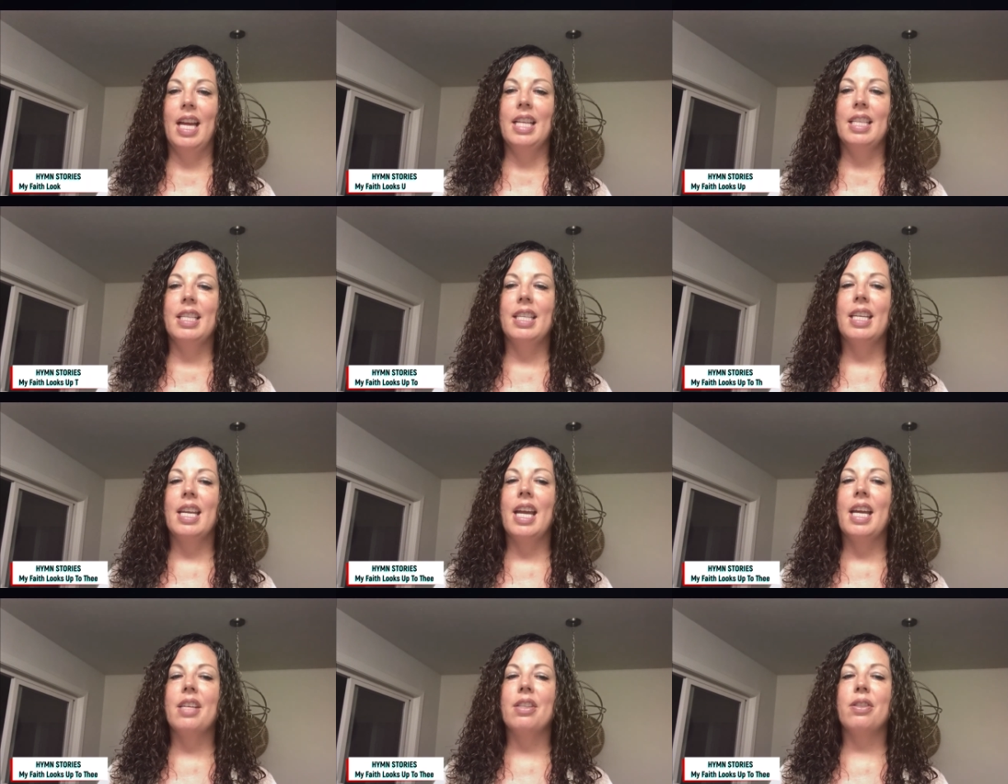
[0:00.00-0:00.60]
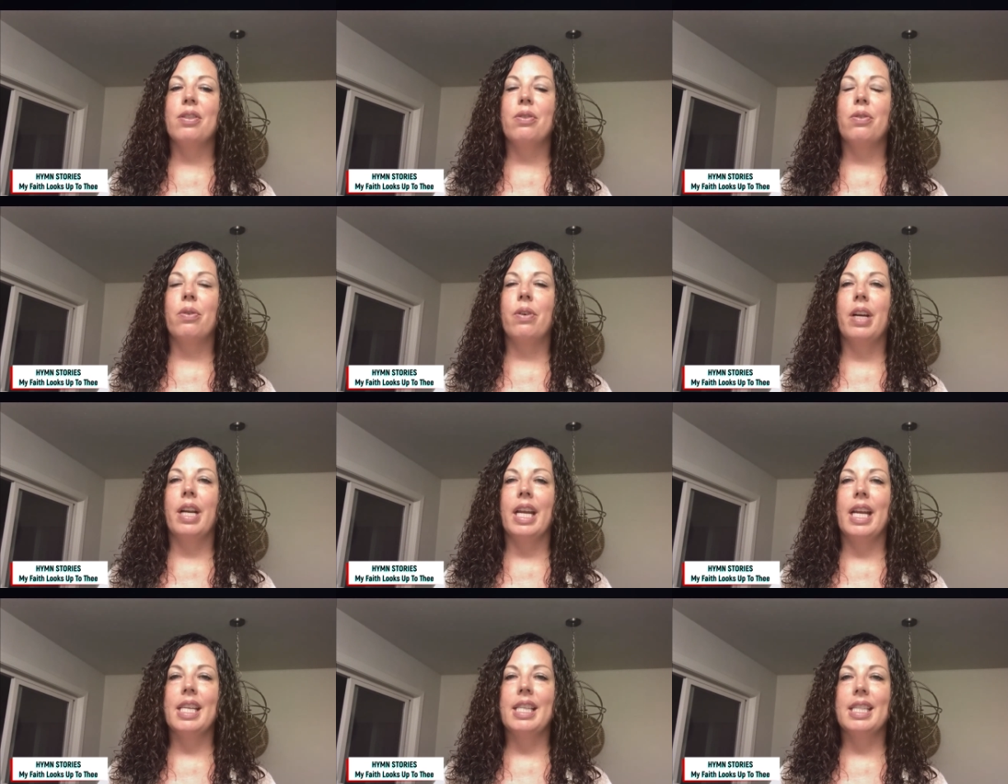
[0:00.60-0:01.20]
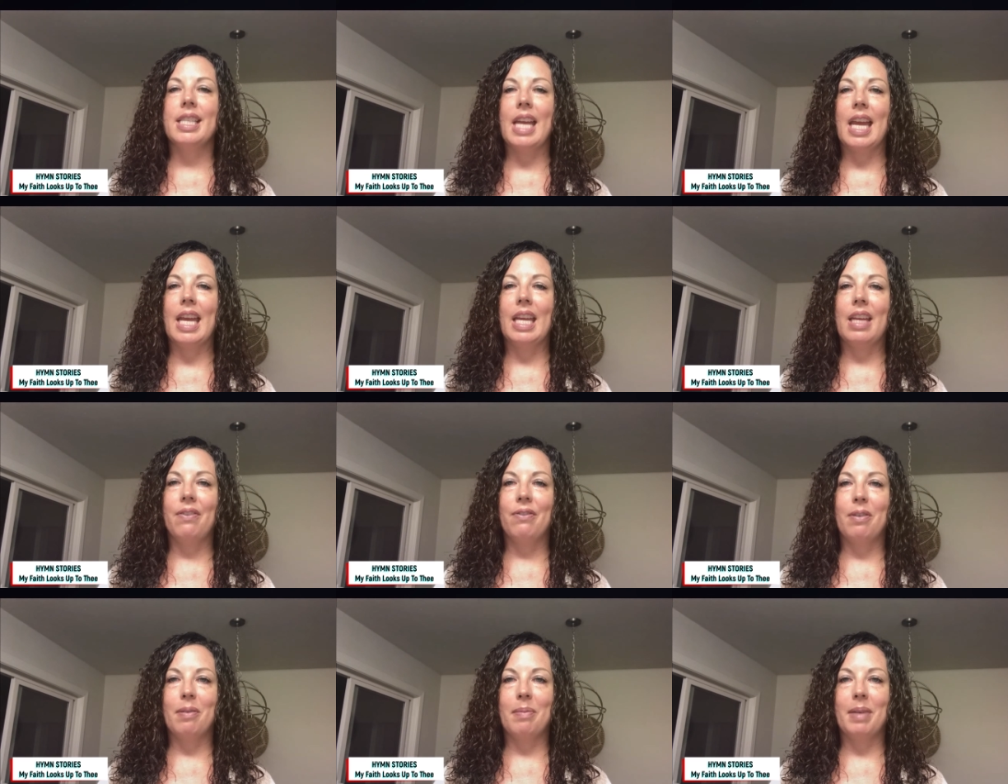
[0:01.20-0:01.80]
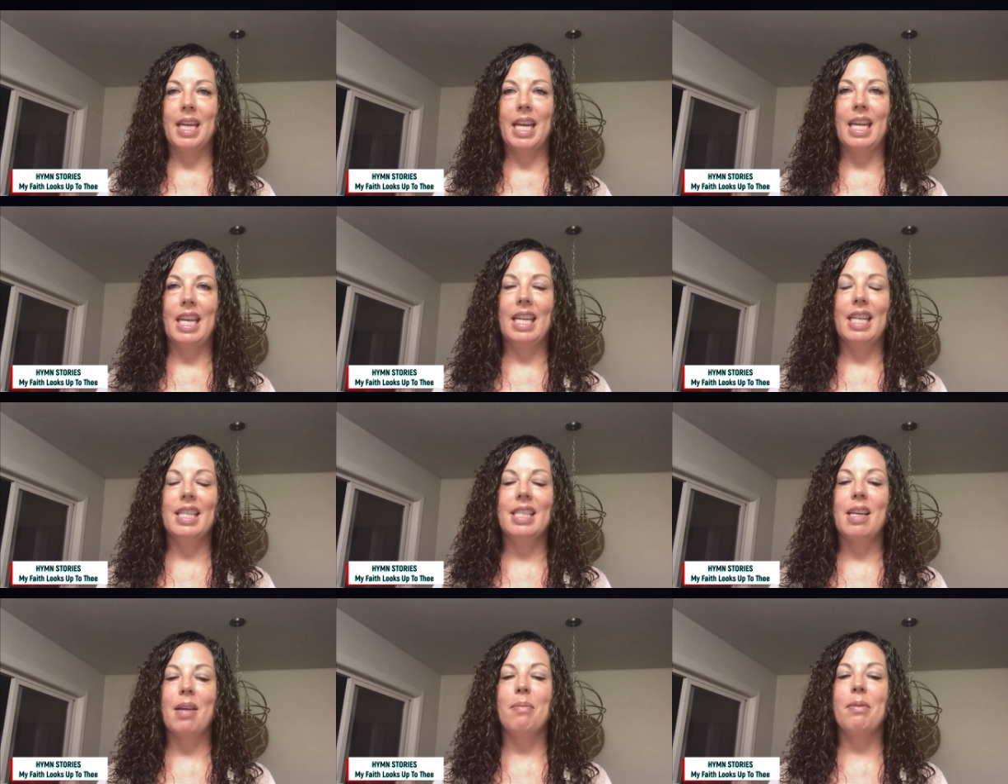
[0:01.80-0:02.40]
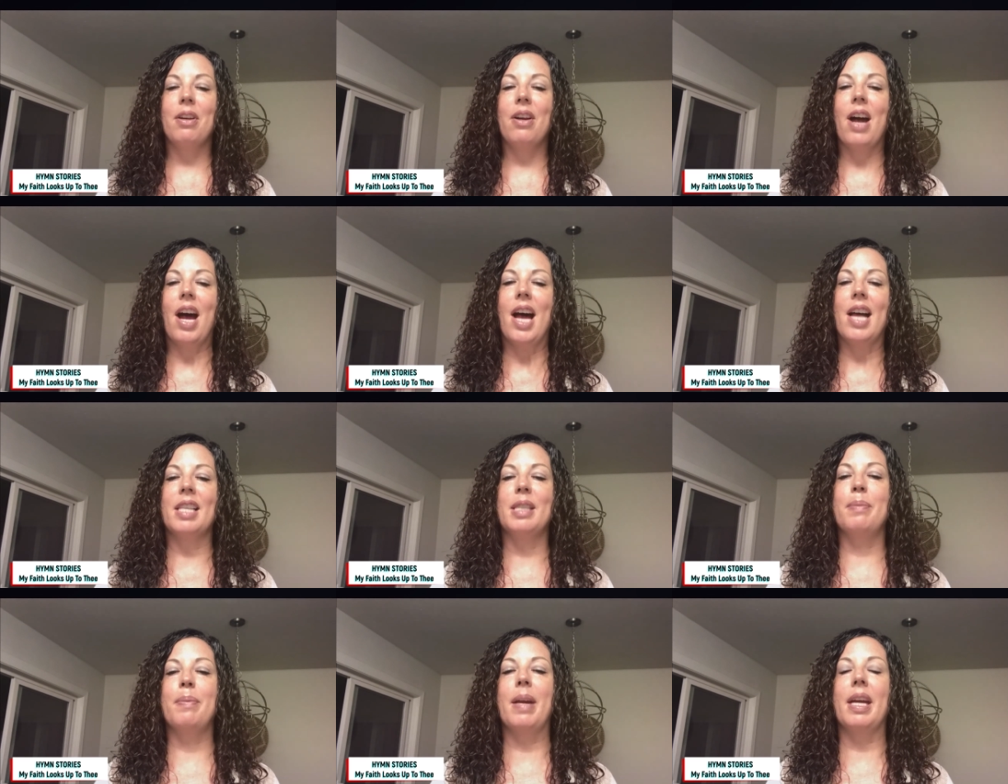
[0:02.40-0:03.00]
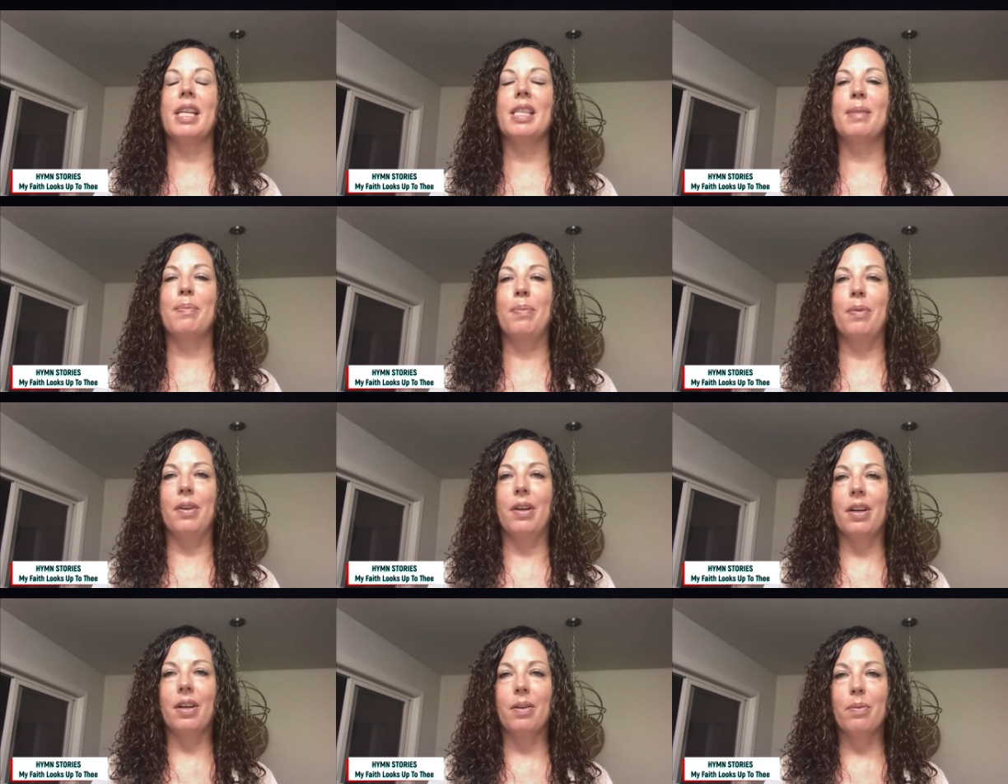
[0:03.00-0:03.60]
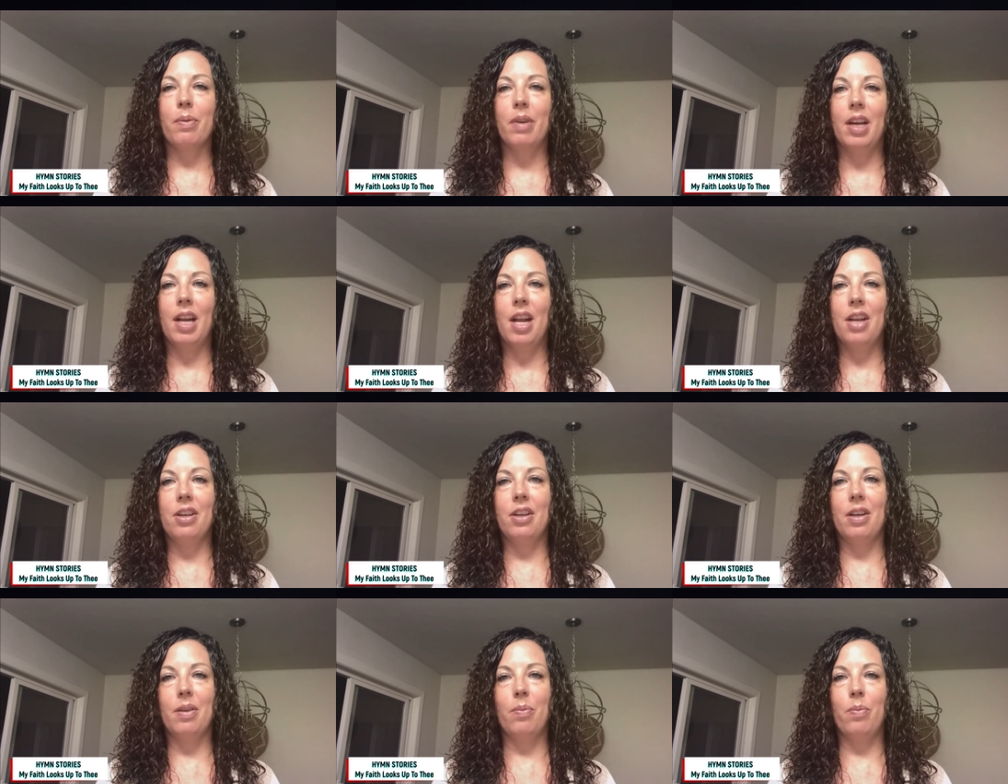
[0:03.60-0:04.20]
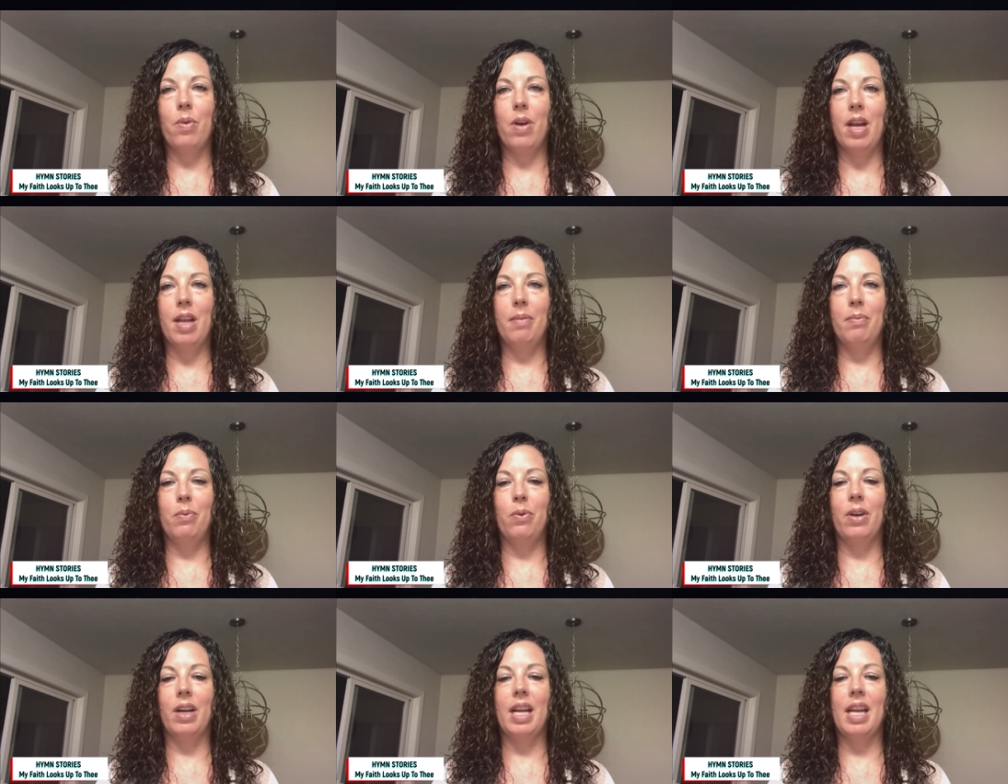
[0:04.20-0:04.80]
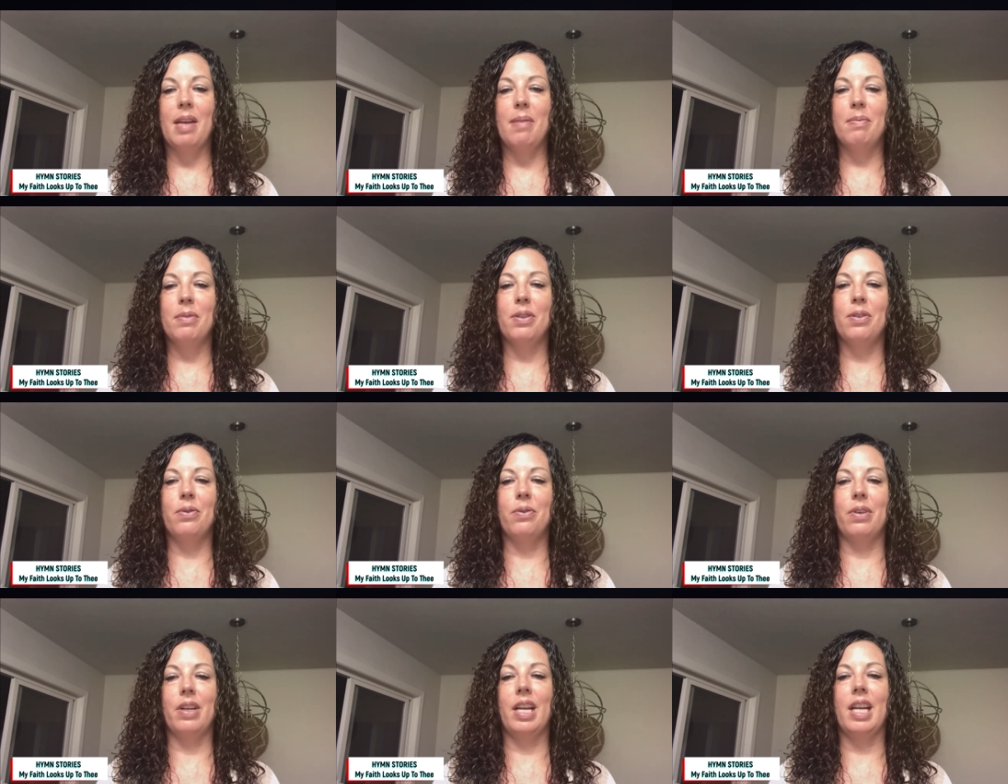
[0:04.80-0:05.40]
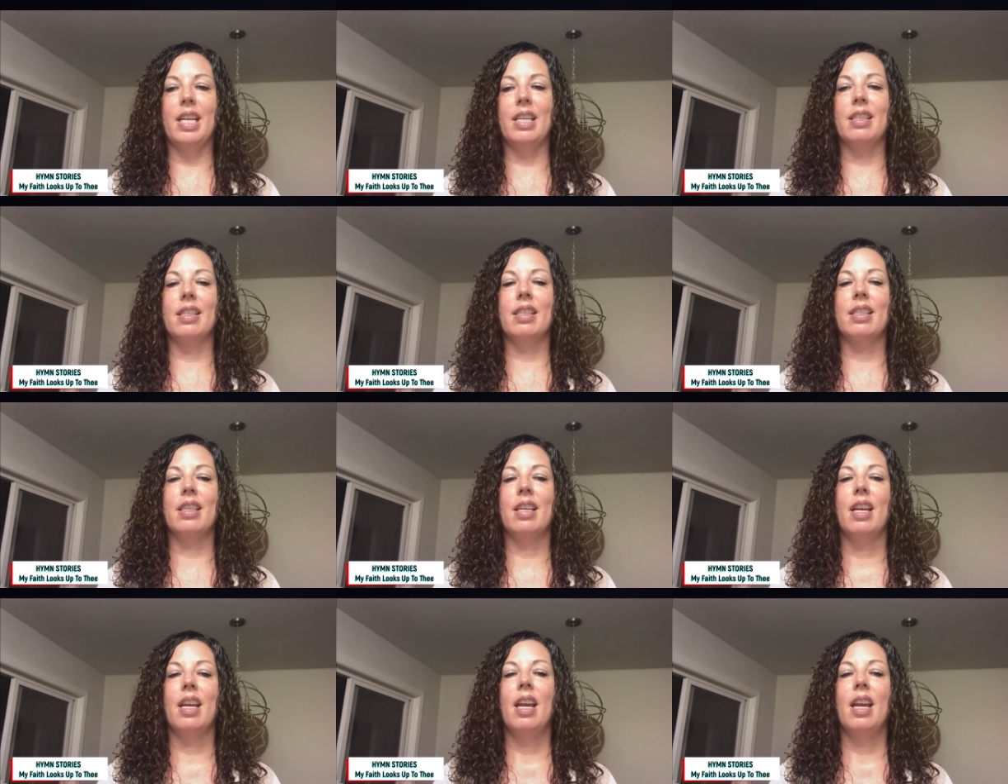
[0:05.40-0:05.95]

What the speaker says: Today's story is taken from Kenneth W. Osbeck's book, 101 More Hymn Stories.